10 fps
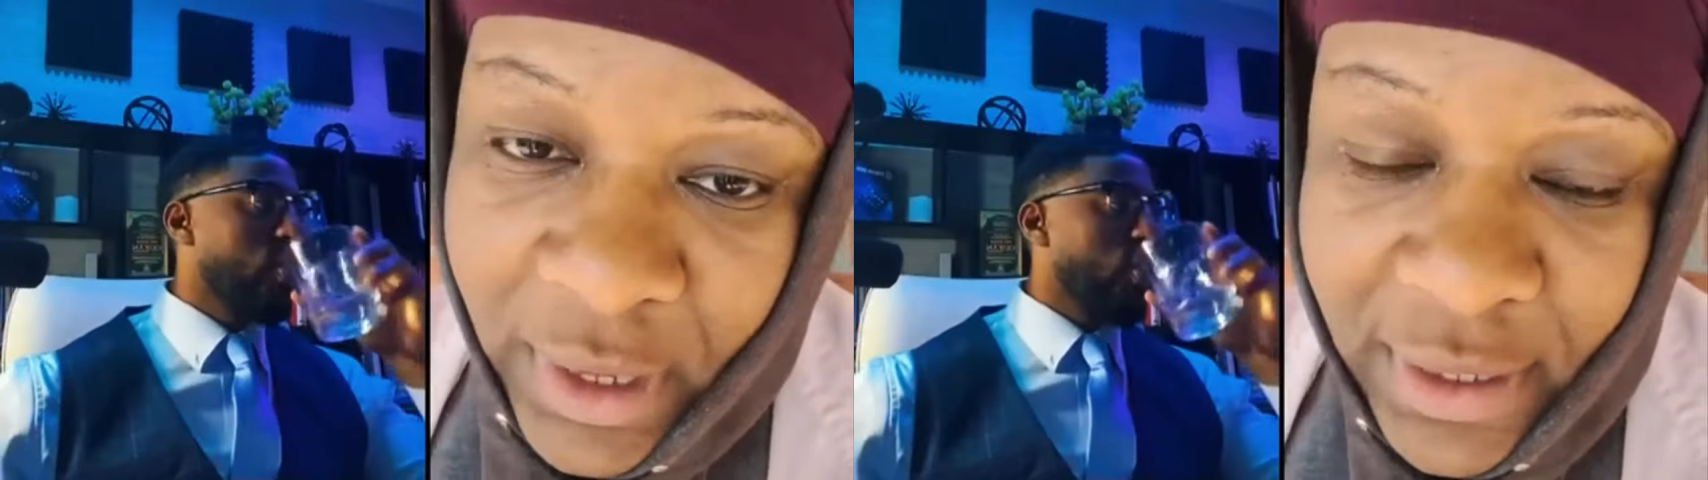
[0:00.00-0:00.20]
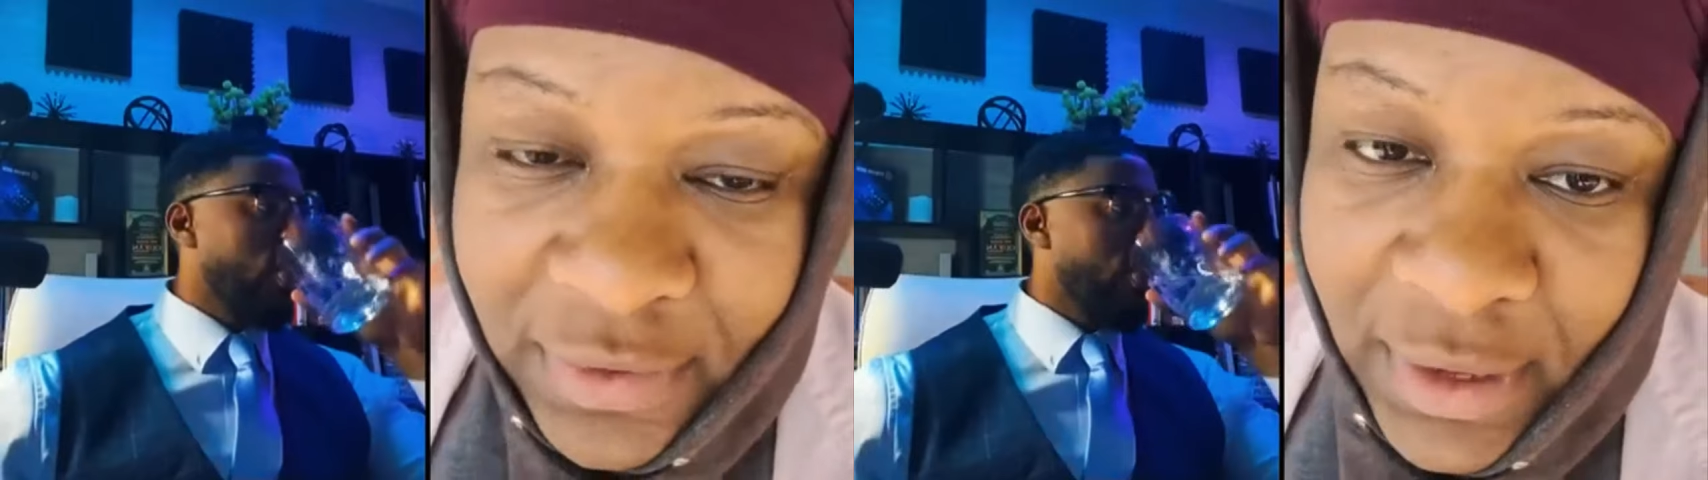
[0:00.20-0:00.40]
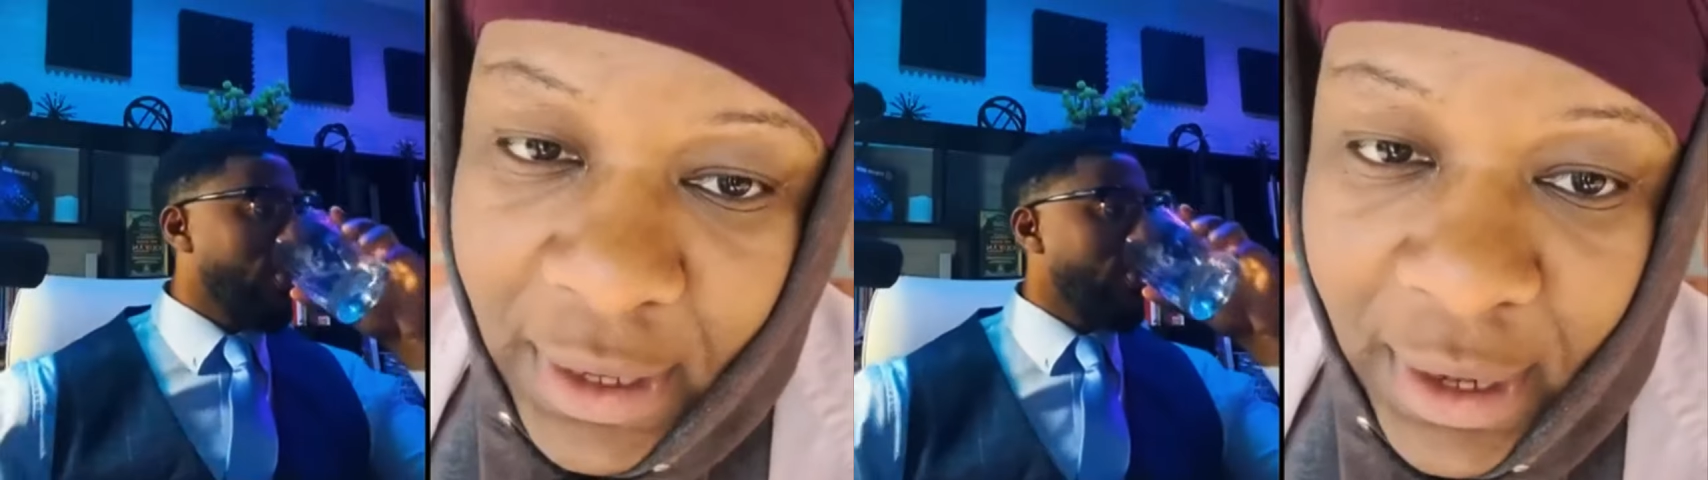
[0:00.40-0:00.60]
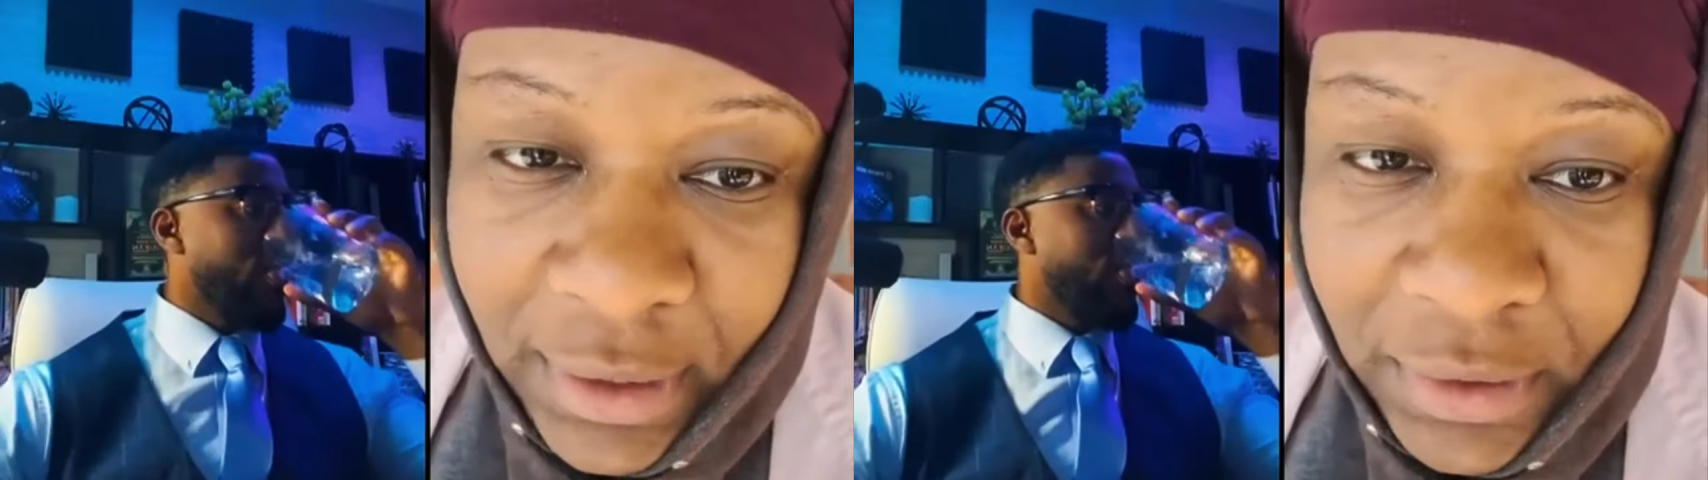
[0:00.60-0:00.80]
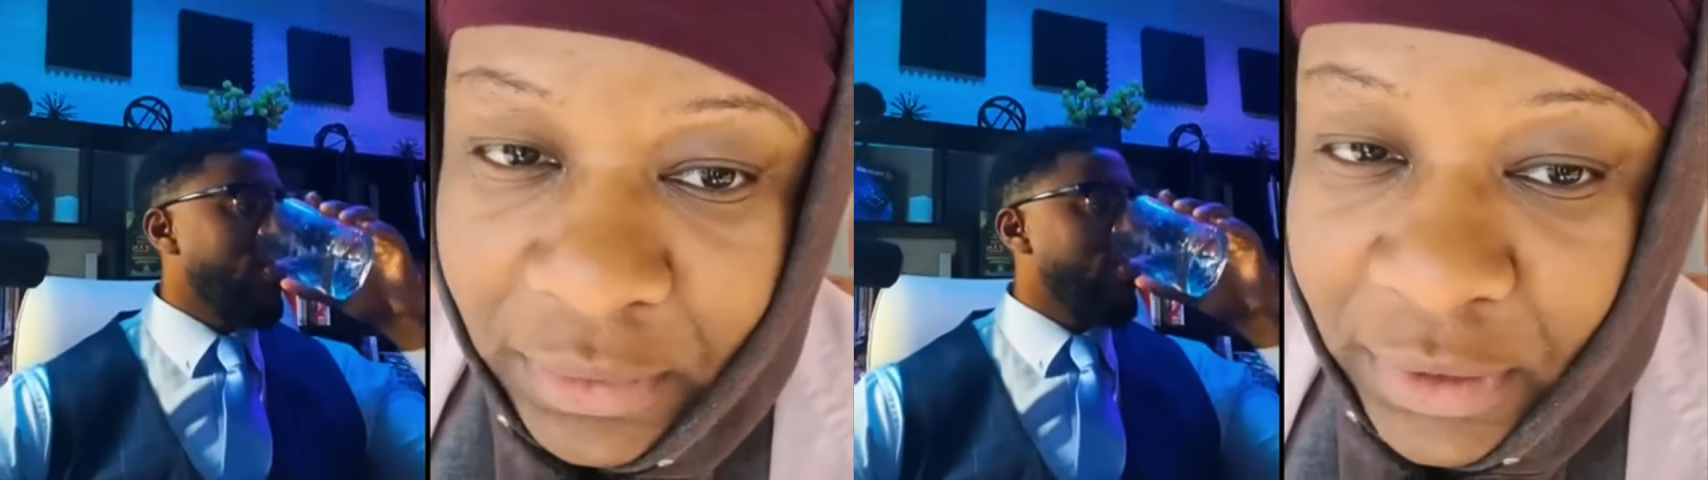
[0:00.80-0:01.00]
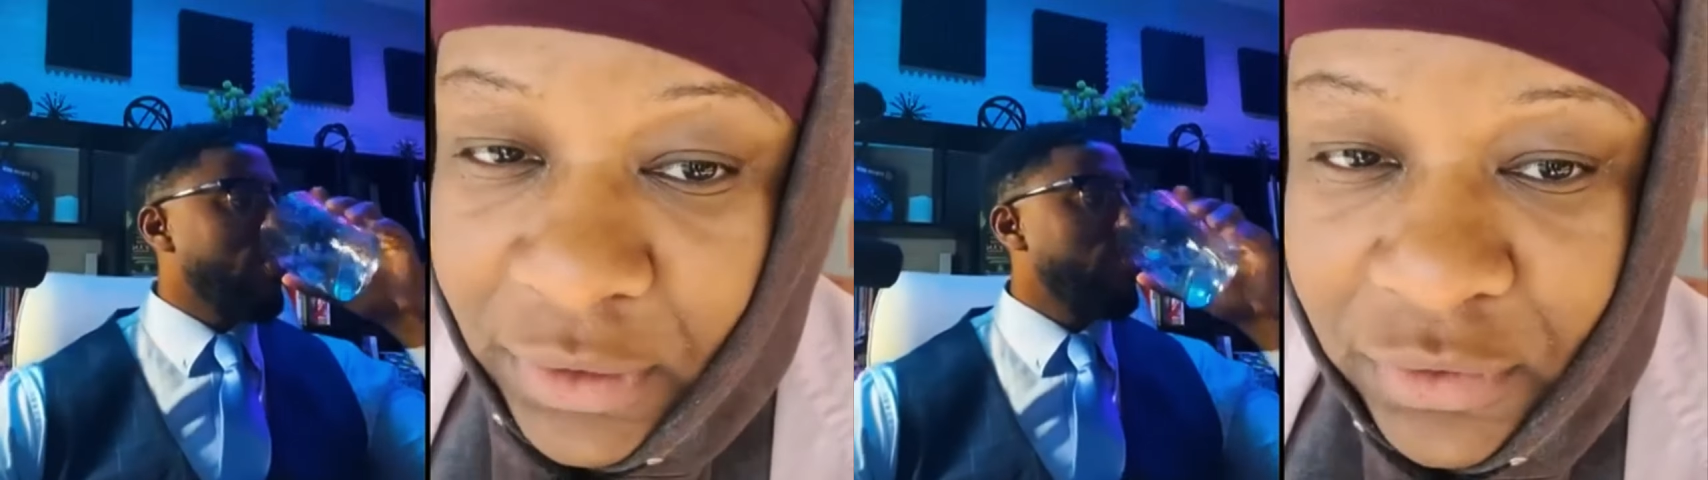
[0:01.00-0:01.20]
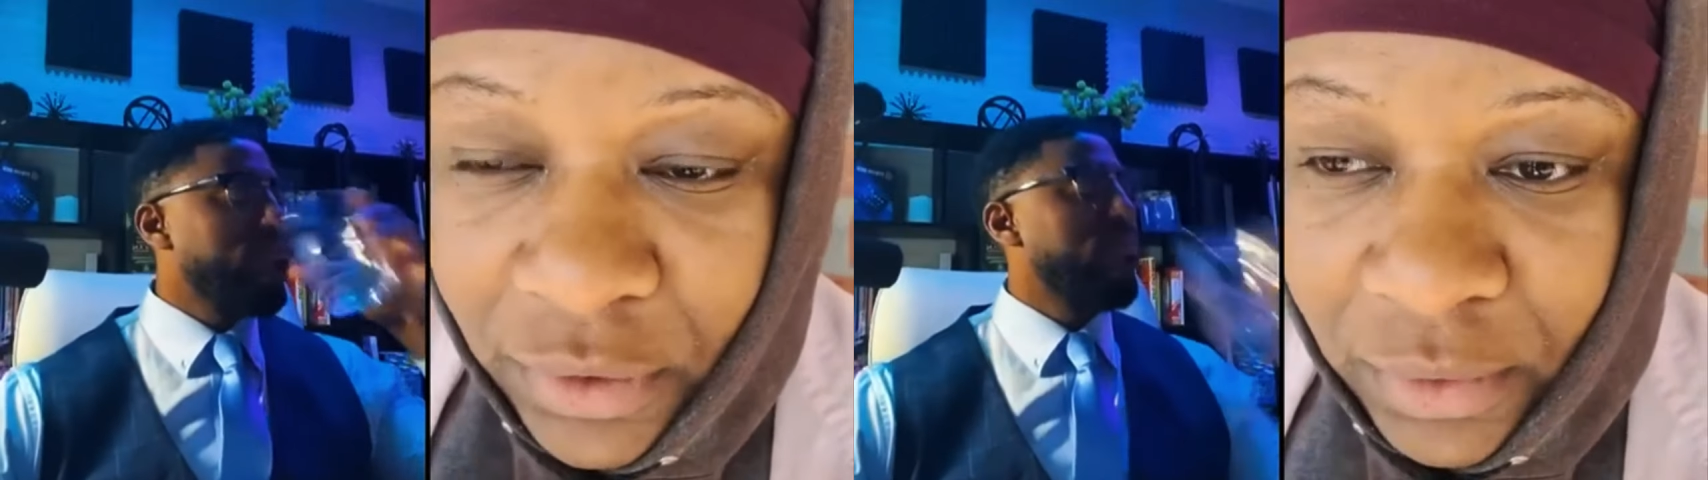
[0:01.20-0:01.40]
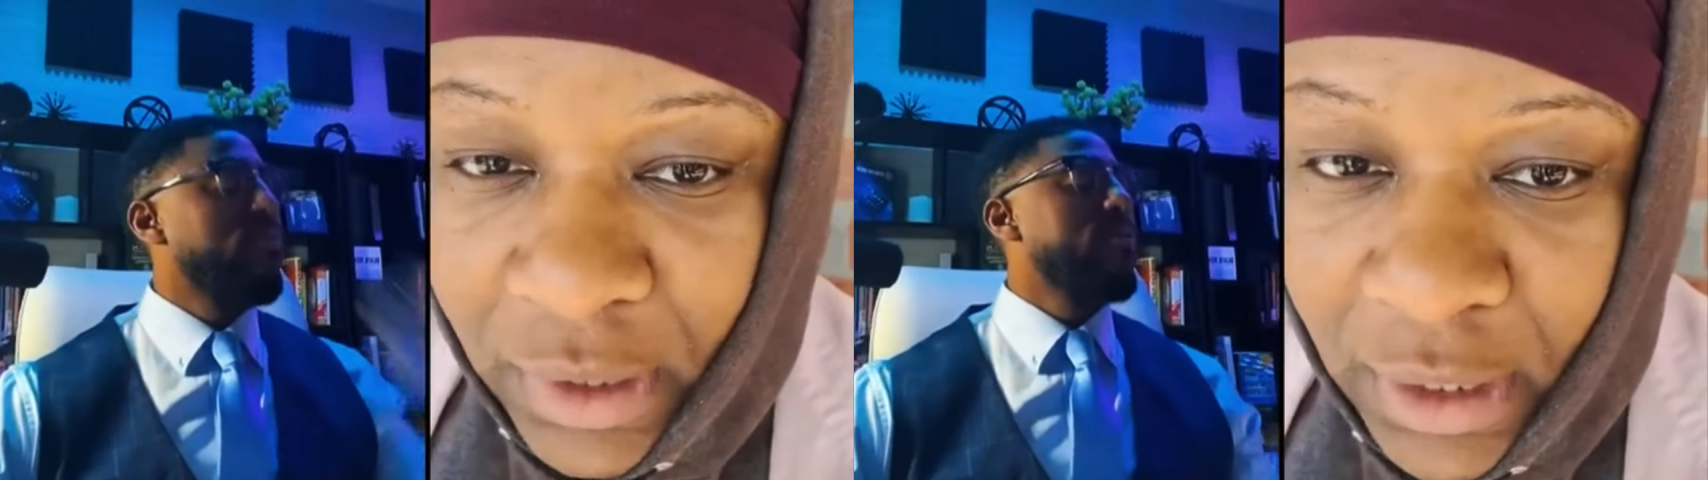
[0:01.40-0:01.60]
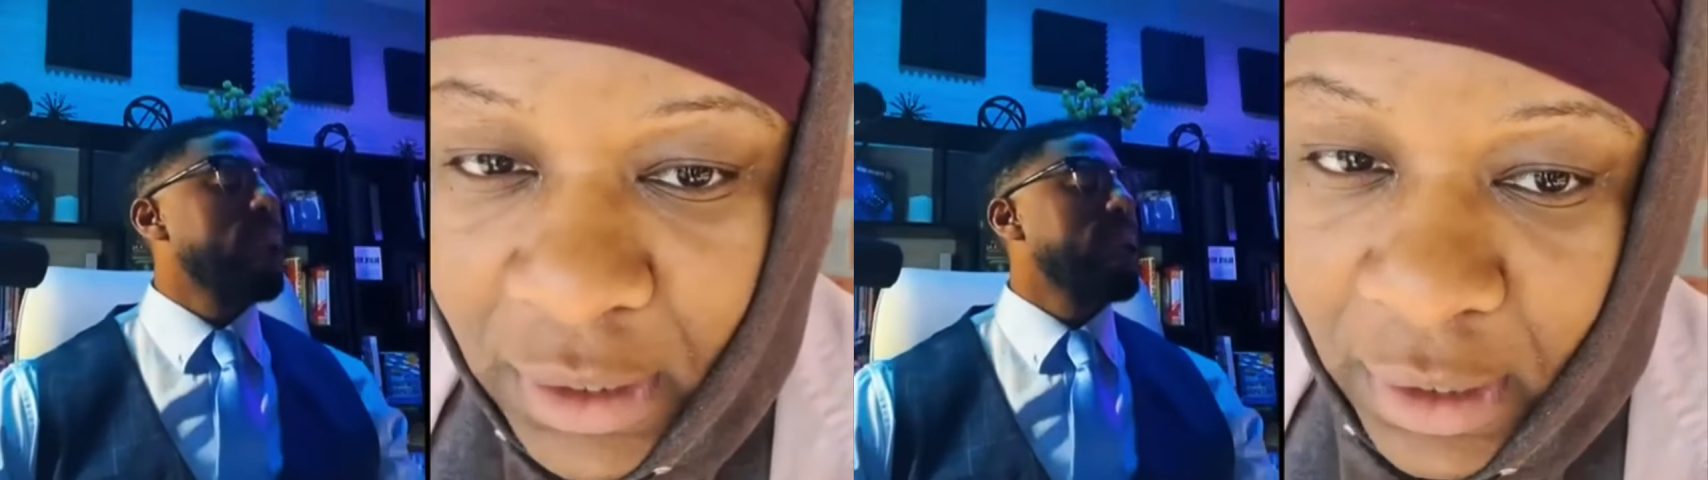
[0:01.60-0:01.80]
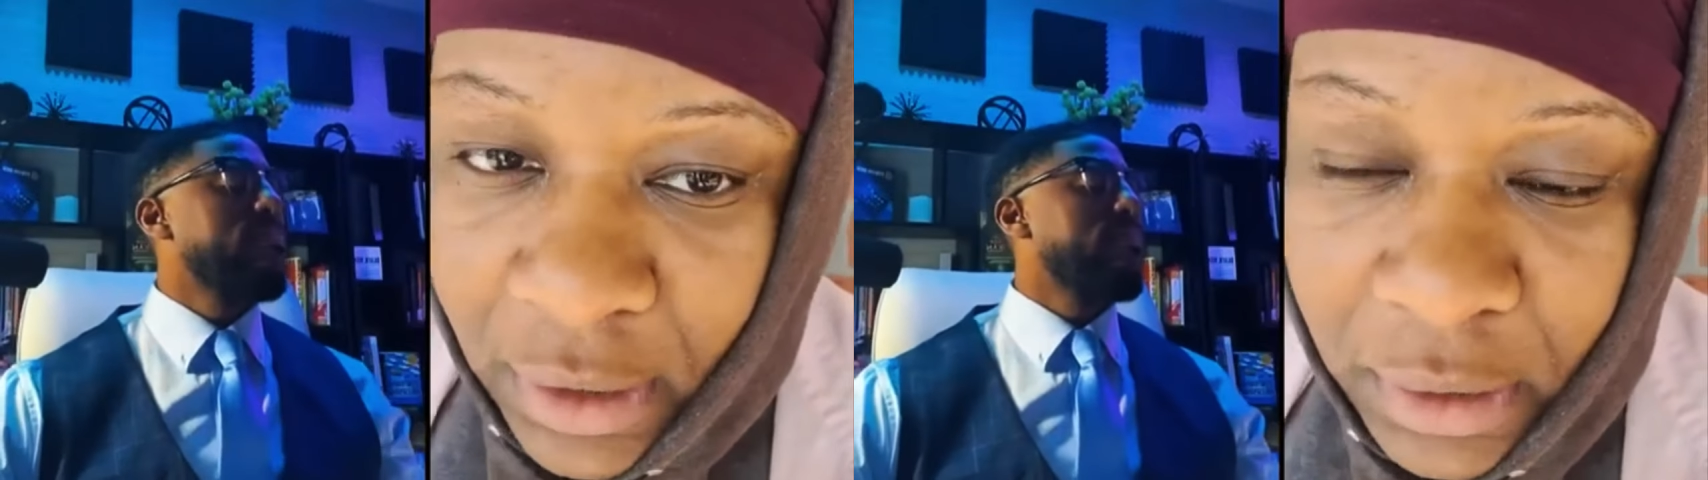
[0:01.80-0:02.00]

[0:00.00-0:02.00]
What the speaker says: why I said I don't disagree.